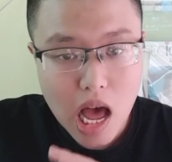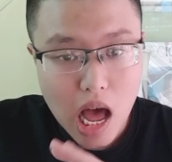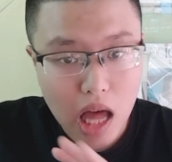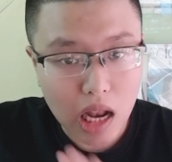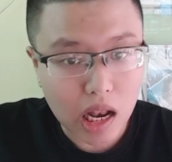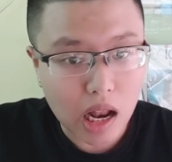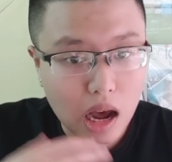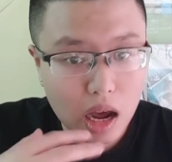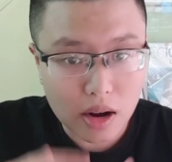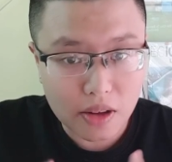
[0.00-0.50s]

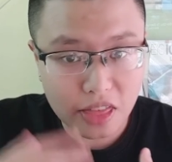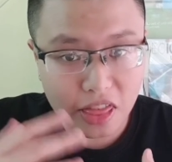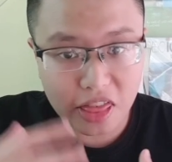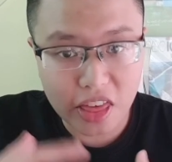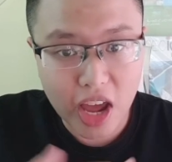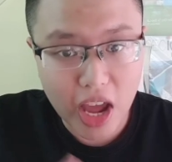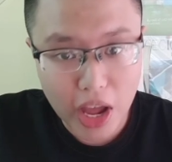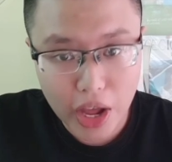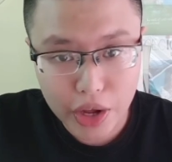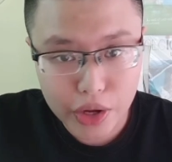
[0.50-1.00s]
a lot of
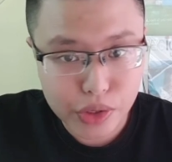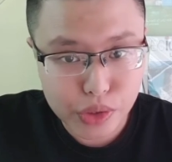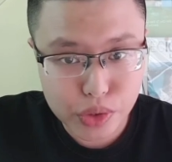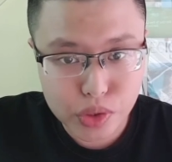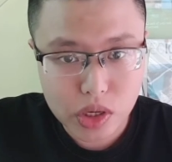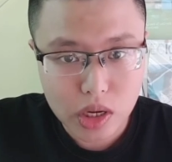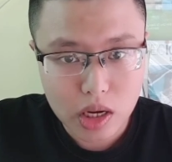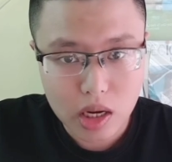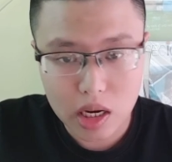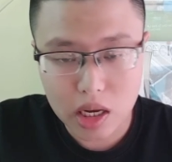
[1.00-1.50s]

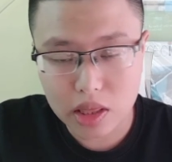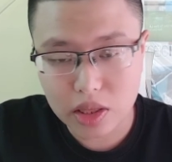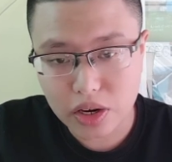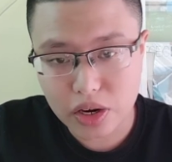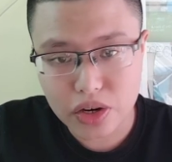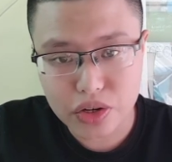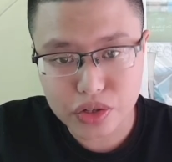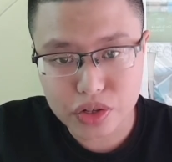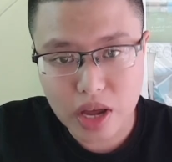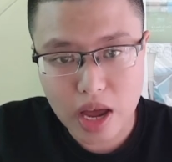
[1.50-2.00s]
things in
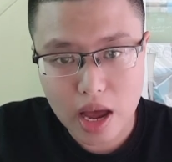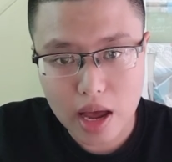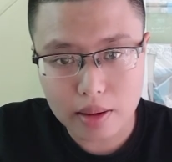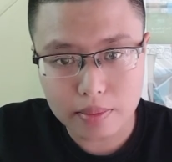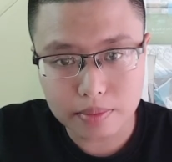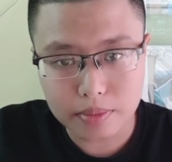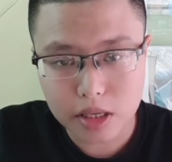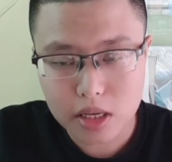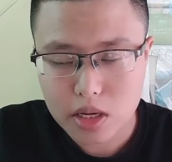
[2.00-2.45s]
their exam.